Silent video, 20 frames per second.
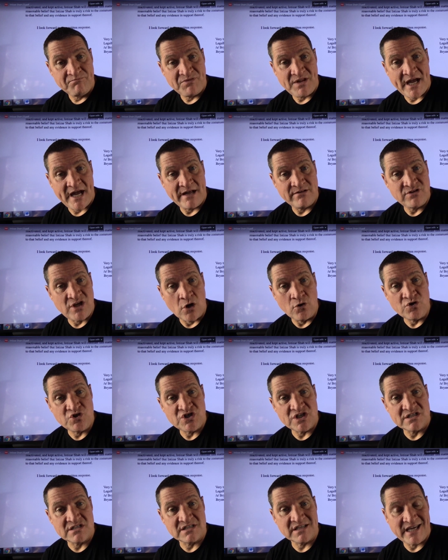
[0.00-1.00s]
uh, don't
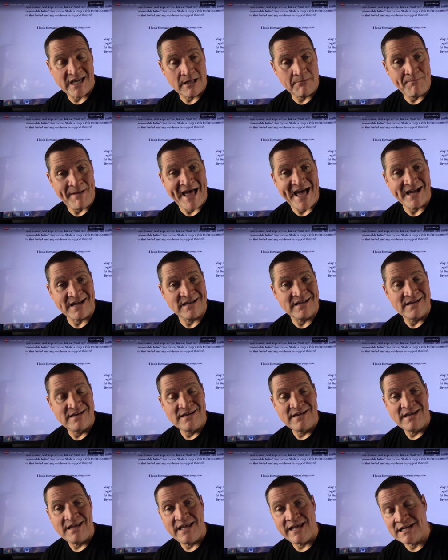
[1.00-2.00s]
just kick back,
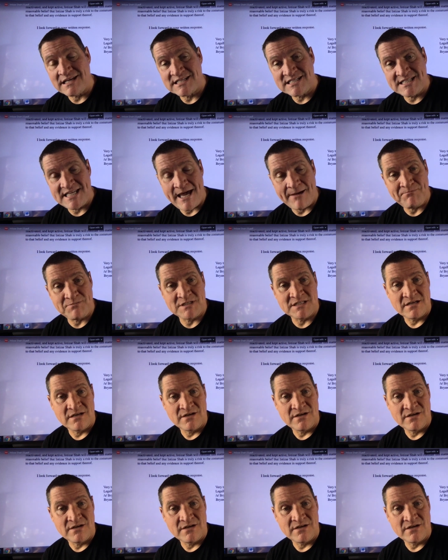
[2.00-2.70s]
accept